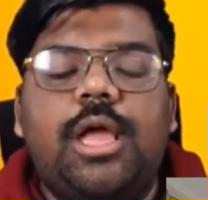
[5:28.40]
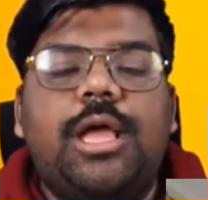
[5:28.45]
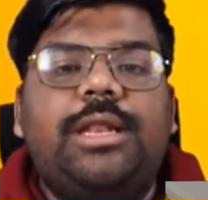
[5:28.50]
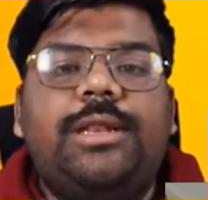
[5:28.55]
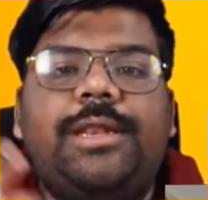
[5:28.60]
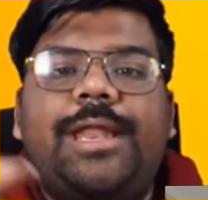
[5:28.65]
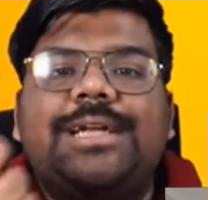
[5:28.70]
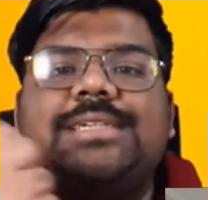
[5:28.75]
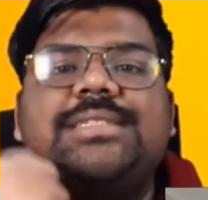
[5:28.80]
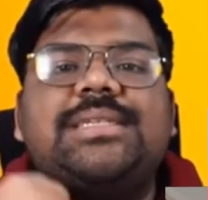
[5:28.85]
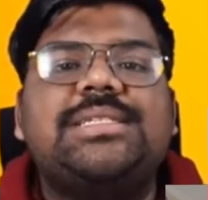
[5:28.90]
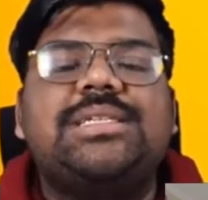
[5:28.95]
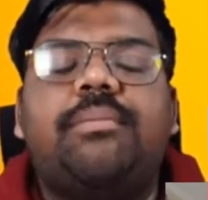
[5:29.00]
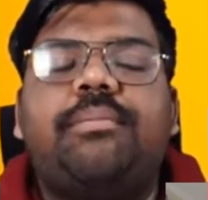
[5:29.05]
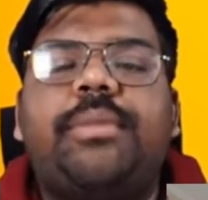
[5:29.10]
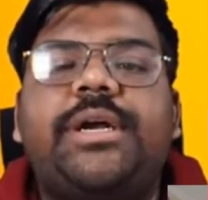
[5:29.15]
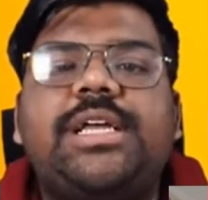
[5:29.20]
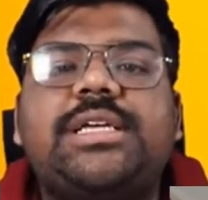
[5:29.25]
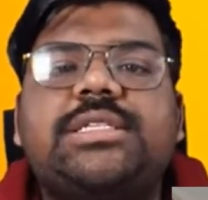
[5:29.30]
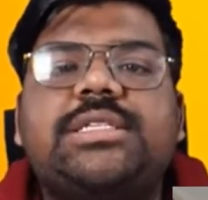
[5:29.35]
Let's say
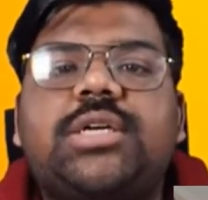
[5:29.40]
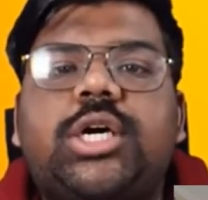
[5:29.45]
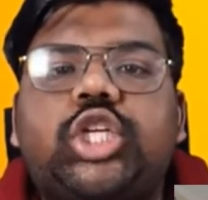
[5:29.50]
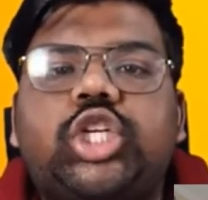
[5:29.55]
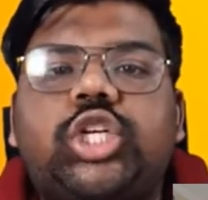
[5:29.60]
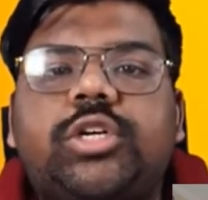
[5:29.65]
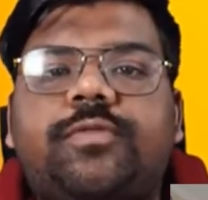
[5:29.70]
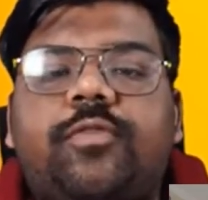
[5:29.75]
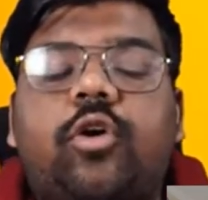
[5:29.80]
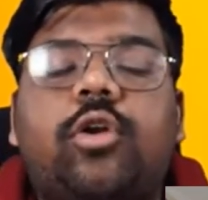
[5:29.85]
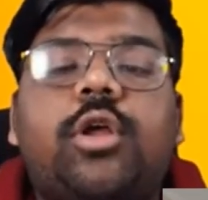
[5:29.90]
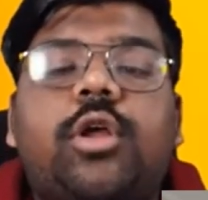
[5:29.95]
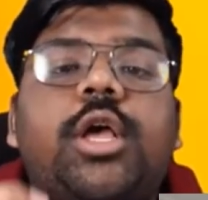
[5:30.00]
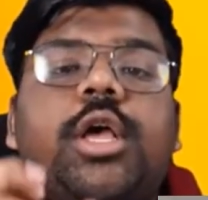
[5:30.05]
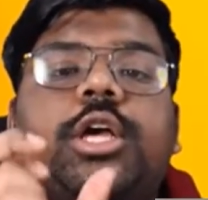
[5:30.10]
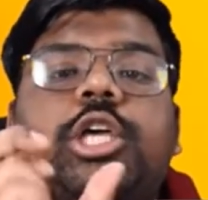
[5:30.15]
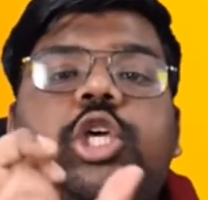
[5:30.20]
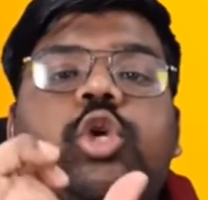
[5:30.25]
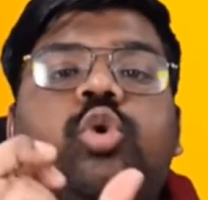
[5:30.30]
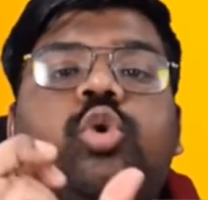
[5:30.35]
somebody is searching for
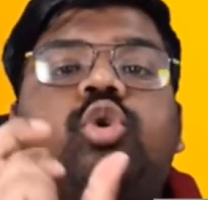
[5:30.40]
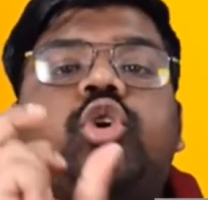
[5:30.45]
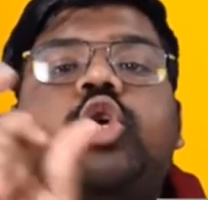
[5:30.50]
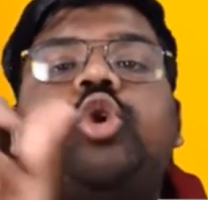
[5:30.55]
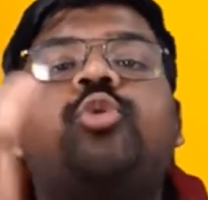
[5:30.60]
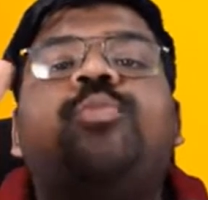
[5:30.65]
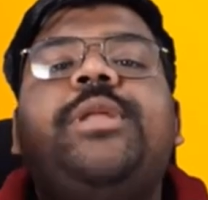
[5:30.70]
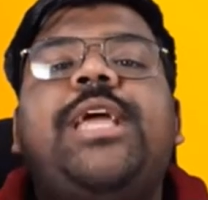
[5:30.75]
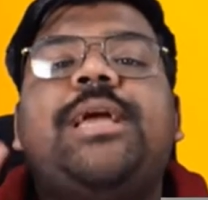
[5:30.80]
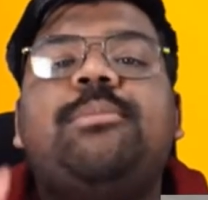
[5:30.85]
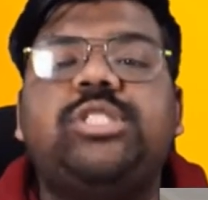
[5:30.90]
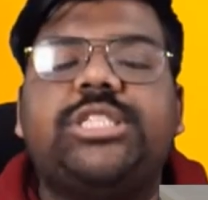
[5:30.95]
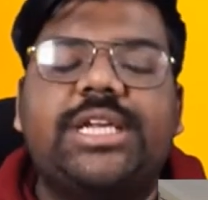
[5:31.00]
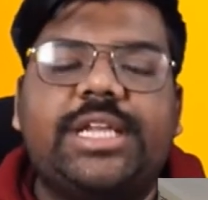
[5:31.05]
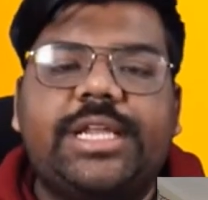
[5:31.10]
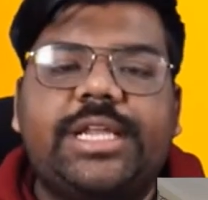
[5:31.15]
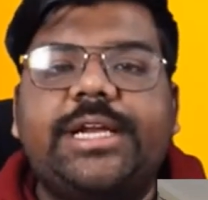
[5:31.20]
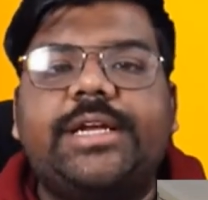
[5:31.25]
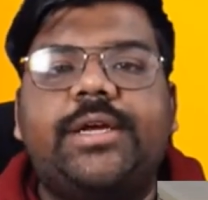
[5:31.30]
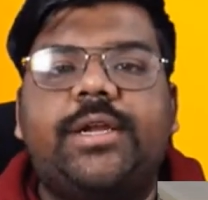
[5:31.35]
YouTube name
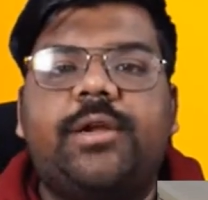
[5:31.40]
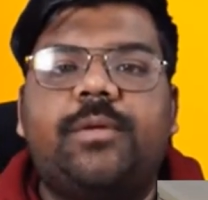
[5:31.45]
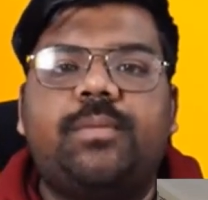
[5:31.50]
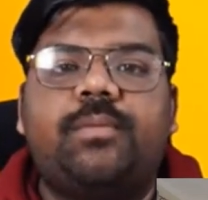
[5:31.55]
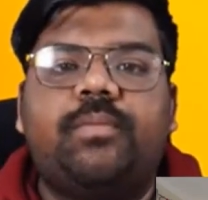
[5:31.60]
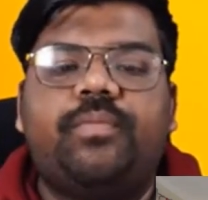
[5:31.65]
generator.